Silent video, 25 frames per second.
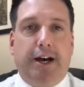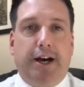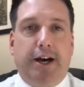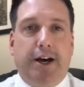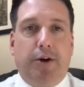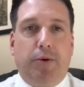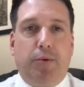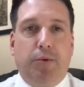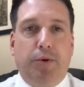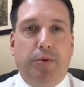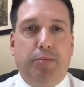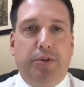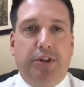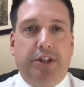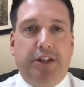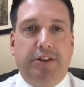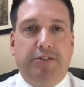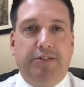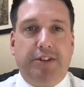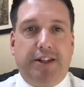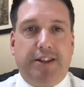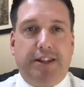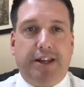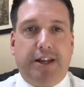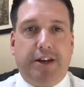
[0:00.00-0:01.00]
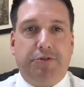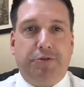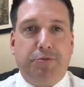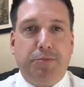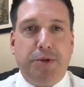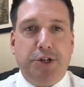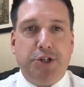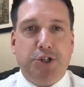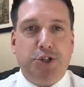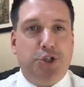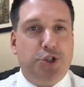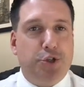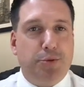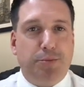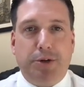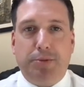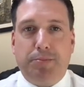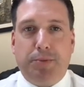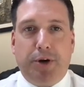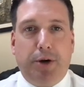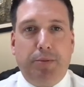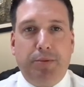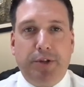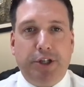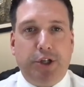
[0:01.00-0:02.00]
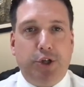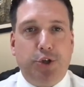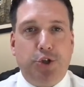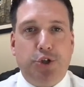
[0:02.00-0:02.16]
We believe that that information should be public.